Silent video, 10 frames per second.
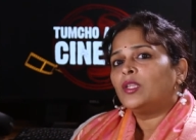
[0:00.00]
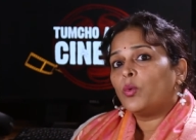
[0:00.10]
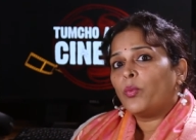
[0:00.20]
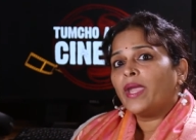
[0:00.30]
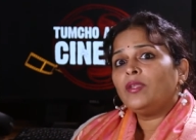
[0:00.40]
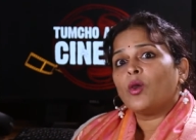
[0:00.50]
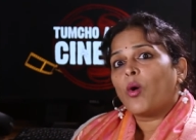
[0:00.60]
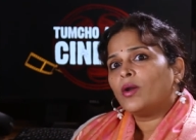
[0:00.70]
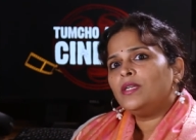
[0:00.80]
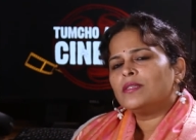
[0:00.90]
the way the
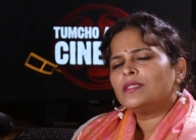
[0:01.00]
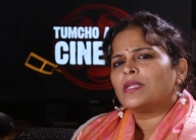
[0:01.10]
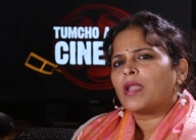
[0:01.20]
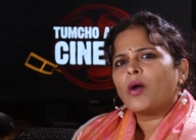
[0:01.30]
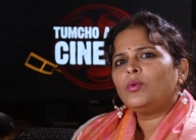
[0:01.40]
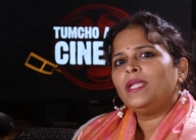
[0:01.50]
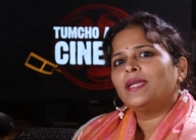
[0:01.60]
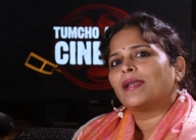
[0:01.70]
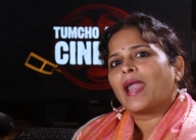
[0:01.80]
audience loudly